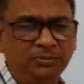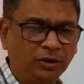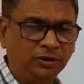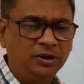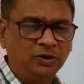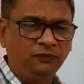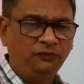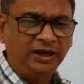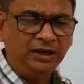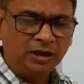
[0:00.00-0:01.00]
bond.
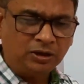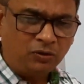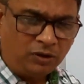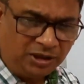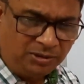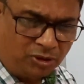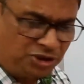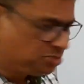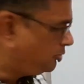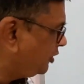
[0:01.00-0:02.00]
When a covalent bond
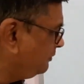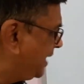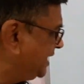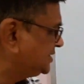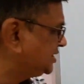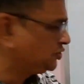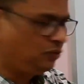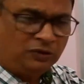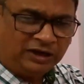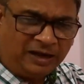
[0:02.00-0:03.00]
is formed by such
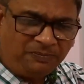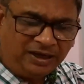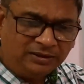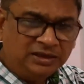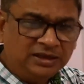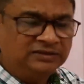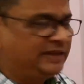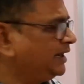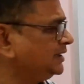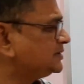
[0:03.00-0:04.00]
overlapping,
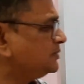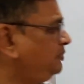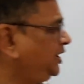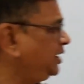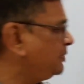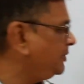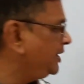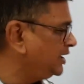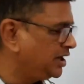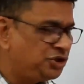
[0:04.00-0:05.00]
there is minimum
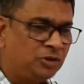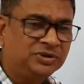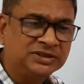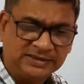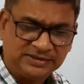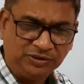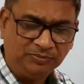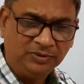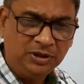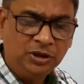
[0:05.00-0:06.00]
energy of the
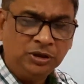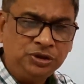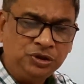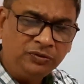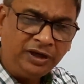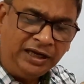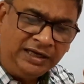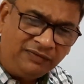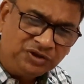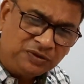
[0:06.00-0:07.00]
system. Two
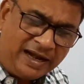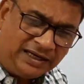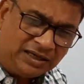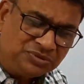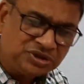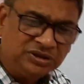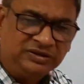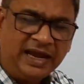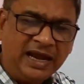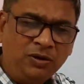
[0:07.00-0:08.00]
individual atoms,
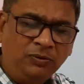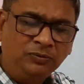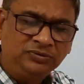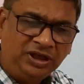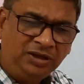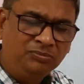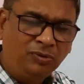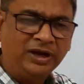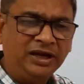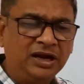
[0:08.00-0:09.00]
they have the
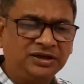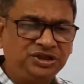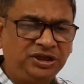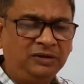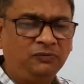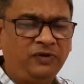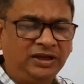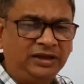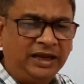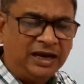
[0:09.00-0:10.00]
more energy
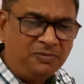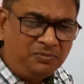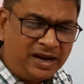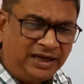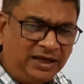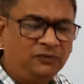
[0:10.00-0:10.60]
when they combine,